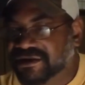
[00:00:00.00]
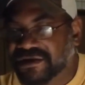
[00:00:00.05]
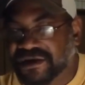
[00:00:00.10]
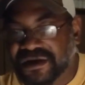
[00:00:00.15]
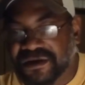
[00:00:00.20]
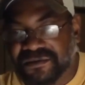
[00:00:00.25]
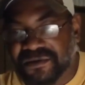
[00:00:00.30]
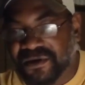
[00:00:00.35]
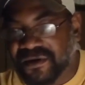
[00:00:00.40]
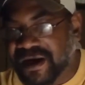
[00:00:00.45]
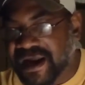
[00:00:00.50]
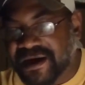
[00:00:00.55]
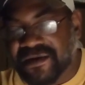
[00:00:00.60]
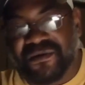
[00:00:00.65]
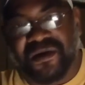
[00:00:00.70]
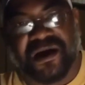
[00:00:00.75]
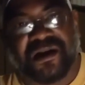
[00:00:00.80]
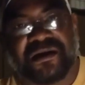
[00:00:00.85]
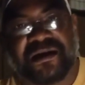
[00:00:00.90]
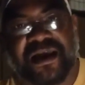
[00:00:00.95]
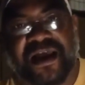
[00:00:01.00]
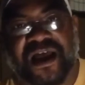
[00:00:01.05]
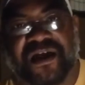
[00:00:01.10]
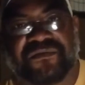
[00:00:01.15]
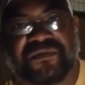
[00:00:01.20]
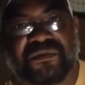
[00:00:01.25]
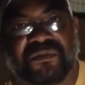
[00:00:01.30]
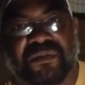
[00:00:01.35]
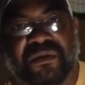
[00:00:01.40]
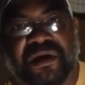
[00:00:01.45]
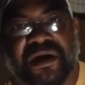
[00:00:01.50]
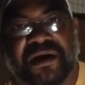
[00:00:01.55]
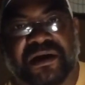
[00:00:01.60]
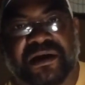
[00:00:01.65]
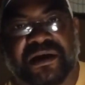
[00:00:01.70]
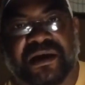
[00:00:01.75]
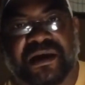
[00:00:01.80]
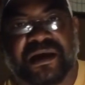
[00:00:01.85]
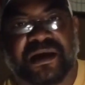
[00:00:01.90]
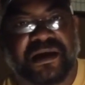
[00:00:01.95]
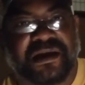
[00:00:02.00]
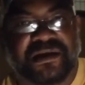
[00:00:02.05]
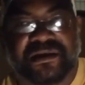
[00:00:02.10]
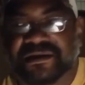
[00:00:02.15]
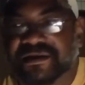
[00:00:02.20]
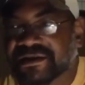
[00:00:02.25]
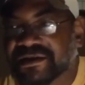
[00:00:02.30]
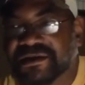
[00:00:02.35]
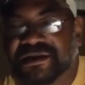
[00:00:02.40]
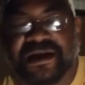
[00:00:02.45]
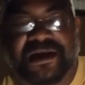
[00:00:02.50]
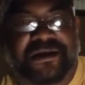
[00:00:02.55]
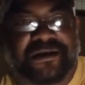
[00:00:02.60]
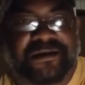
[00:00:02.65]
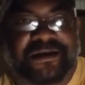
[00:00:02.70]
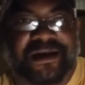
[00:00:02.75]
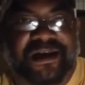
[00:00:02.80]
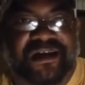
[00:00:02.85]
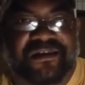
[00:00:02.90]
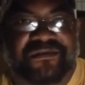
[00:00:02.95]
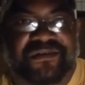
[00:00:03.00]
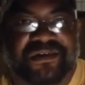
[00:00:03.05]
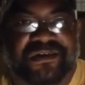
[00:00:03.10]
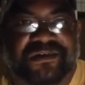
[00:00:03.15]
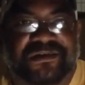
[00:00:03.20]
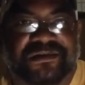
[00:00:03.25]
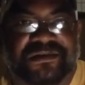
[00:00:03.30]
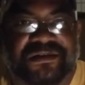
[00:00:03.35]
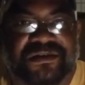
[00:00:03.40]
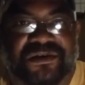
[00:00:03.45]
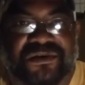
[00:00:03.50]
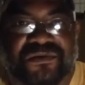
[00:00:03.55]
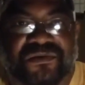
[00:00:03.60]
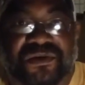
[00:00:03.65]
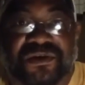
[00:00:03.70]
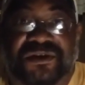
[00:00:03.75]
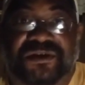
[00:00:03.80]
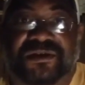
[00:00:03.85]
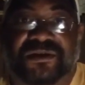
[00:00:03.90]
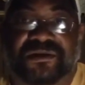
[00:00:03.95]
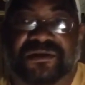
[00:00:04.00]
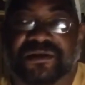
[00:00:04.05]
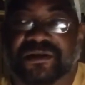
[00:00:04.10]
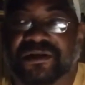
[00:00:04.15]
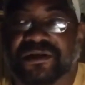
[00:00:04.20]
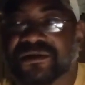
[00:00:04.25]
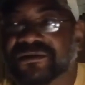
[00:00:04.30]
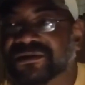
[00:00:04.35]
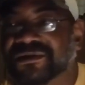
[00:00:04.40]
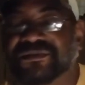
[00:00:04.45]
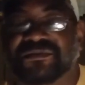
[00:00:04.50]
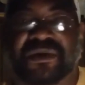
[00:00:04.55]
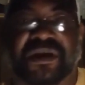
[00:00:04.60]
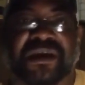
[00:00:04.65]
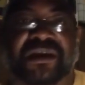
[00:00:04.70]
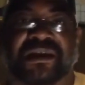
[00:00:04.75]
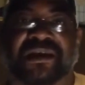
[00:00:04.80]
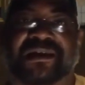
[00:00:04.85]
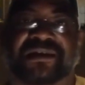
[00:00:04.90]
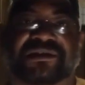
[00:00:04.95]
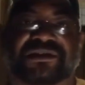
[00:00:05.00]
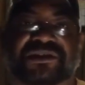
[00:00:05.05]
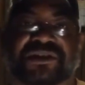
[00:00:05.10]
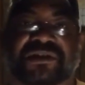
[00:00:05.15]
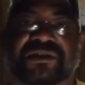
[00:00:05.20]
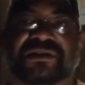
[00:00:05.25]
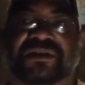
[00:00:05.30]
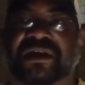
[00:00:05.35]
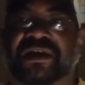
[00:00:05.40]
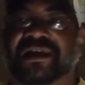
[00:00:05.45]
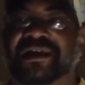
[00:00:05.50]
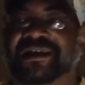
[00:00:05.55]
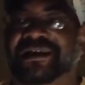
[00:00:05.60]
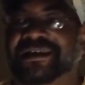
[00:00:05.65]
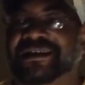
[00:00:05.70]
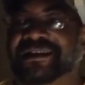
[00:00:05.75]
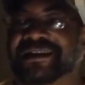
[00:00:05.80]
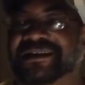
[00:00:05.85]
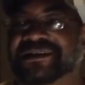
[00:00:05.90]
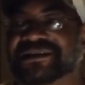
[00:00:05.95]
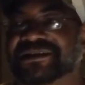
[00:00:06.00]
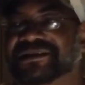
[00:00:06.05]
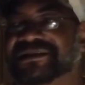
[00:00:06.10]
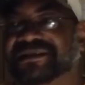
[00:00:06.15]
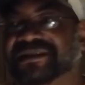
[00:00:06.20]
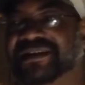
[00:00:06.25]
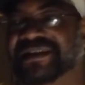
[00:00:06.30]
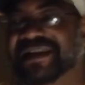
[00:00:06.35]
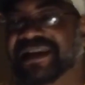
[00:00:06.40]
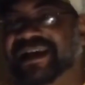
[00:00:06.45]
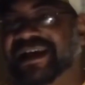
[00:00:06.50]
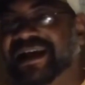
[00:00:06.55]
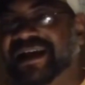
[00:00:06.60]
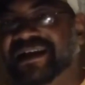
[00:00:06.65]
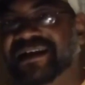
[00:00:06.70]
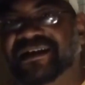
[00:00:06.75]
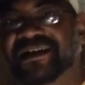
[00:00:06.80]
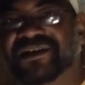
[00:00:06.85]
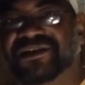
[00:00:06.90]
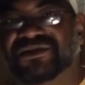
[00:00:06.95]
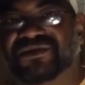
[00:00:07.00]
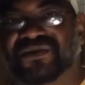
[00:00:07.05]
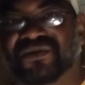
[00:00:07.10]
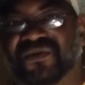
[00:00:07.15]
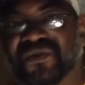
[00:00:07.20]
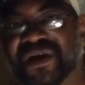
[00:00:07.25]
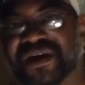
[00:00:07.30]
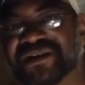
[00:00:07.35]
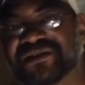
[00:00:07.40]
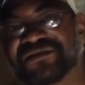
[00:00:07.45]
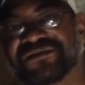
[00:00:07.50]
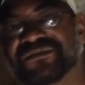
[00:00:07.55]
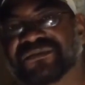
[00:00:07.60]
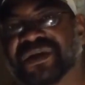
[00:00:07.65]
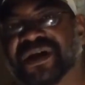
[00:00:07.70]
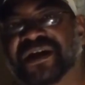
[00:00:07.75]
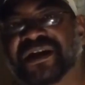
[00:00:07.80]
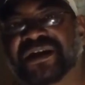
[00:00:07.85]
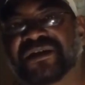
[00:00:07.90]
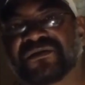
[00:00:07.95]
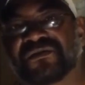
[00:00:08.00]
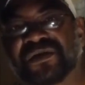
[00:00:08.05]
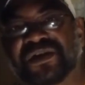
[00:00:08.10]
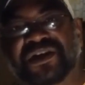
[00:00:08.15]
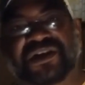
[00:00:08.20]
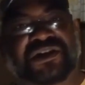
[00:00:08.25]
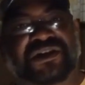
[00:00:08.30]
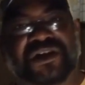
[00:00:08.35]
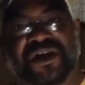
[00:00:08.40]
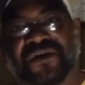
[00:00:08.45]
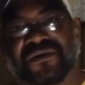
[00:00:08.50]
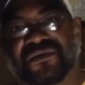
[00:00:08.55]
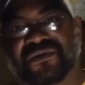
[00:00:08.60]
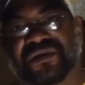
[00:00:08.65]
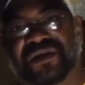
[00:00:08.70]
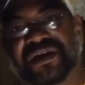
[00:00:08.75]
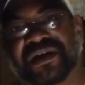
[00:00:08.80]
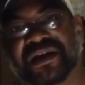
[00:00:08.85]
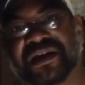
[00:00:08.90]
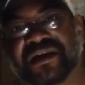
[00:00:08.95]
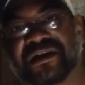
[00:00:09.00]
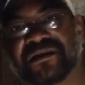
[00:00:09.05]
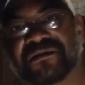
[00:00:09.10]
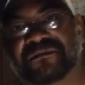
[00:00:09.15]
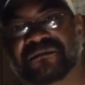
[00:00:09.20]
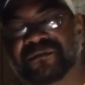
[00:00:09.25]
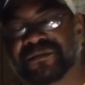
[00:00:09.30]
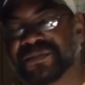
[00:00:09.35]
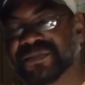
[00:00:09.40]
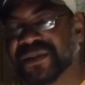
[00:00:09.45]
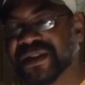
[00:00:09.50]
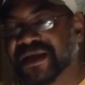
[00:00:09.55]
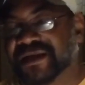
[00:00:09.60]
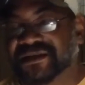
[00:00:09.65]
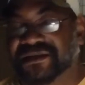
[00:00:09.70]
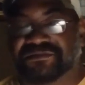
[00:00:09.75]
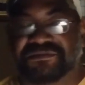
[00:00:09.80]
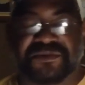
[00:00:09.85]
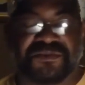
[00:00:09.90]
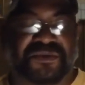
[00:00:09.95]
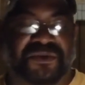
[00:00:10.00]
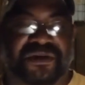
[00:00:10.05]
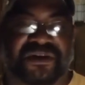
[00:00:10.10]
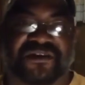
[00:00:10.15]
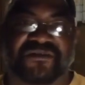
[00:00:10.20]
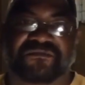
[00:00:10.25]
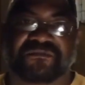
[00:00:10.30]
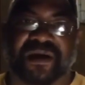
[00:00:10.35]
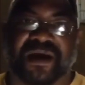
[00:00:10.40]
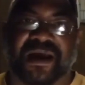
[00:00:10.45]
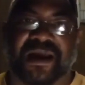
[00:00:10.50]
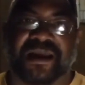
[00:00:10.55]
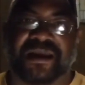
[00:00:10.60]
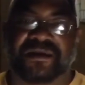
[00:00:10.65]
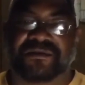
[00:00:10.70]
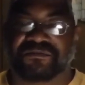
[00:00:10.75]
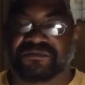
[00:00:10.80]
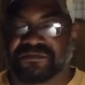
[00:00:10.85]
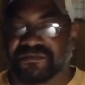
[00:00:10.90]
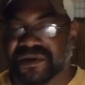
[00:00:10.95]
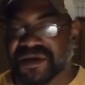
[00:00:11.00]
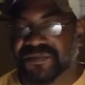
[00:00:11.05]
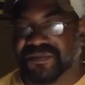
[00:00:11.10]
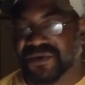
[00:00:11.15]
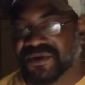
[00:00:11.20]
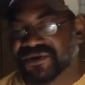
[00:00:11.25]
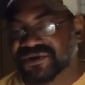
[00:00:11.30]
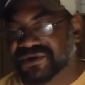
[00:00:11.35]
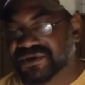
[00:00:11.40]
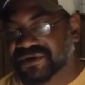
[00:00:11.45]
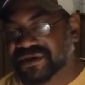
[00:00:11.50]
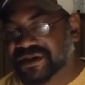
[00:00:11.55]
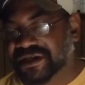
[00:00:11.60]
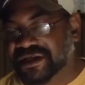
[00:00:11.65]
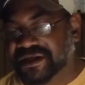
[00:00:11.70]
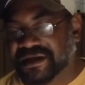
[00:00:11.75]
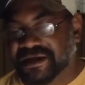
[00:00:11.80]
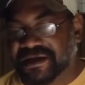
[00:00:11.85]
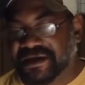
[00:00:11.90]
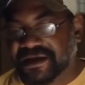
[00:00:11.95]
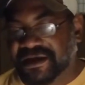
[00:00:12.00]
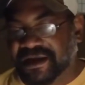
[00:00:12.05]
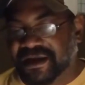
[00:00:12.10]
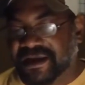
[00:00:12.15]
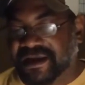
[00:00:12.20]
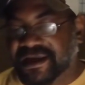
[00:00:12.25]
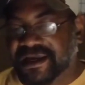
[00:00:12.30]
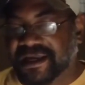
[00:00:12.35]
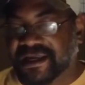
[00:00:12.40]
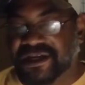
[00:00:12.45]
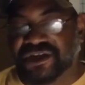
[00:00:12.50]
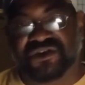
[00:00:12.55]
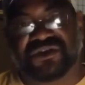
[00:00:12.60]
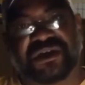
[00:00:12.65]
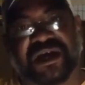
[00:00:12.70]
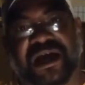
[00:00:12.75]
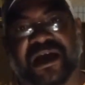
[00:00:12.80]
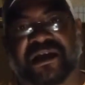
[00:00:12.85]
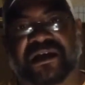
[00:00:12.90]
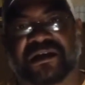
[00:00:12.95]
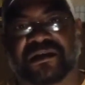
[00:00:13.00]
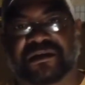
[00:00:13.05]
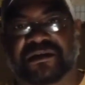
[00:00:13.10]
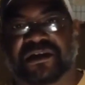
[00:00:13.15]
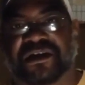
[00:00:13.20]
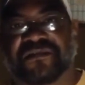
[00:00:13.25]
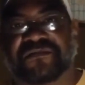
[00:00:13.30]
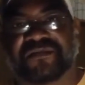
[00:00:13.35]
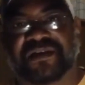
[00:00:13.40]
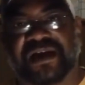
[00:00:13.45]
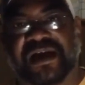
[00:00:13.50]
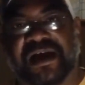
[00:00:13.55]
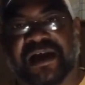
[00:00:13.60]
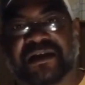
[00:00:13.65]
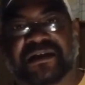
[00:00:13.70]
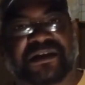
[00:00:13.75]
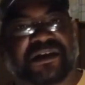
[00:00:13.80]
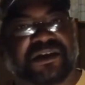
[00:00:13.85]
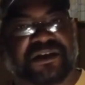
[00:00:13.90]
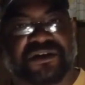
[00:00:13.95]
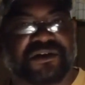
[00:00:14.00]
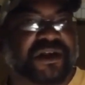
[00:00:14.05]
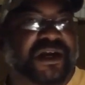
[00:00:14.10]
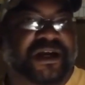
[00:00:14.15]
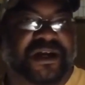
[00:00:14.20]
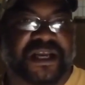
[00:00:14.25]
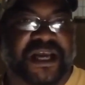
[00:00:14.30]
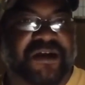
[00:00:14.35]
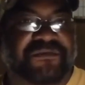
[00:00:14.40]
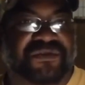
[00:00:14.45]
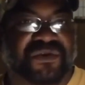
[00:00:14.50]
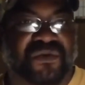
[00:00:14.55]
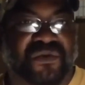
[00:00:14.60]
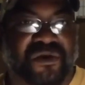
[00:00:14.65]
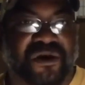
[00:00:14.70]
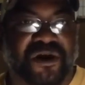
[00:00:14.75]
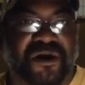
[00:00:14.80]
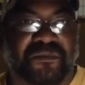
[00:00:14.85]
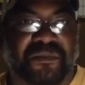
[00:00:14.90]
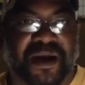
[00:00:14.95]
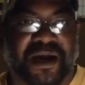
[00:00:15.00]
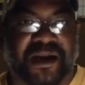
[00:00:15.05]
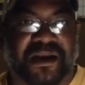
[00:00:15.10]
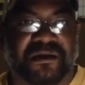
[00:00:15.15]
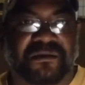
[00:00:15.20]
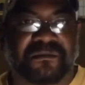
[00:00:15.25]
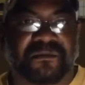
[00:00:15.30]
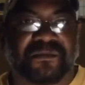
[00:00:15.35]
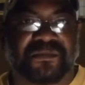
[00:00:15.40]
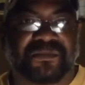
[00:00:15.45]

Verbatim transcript: going to crack right in half and break, and you're not going to have it. So what's you know to me it's just that's just added extra waste of money when you don't really need it. Now some people live by it. Me personally, you tie a good enough knot, you're not going to have to worry about it.